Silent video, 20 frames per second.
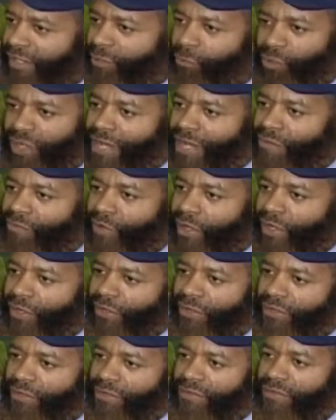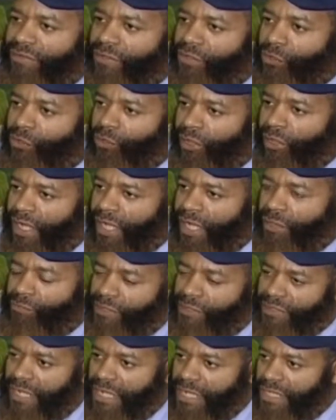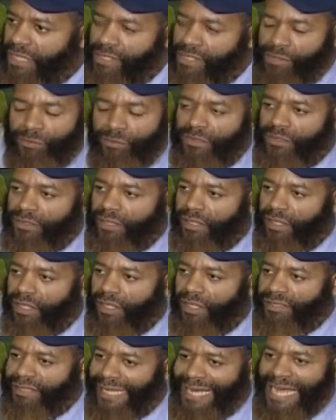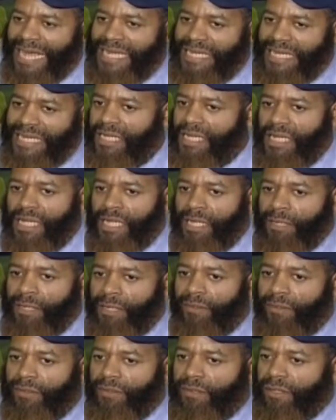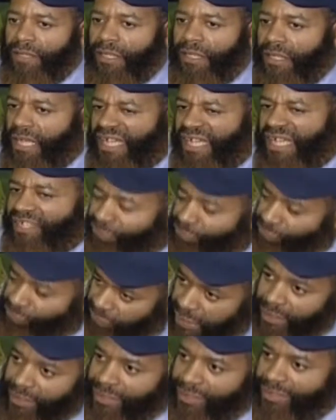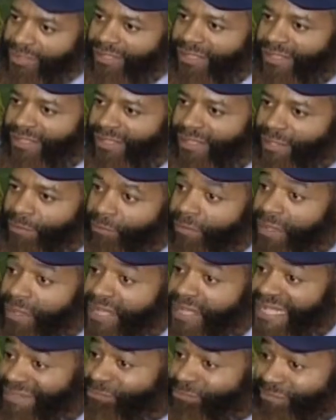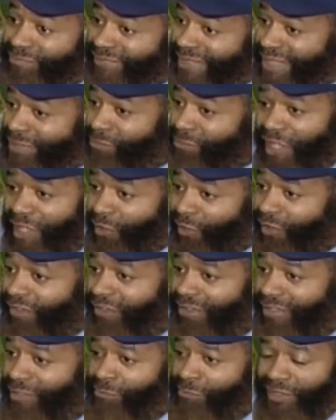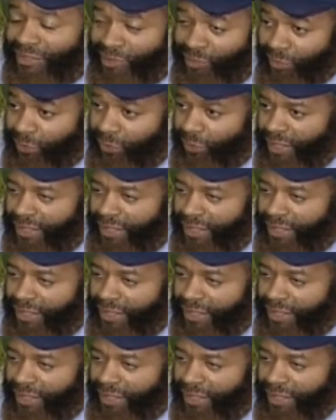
Whenever I heard the Quran recited, it was uncanny. I could feel it in my heart, in my soul.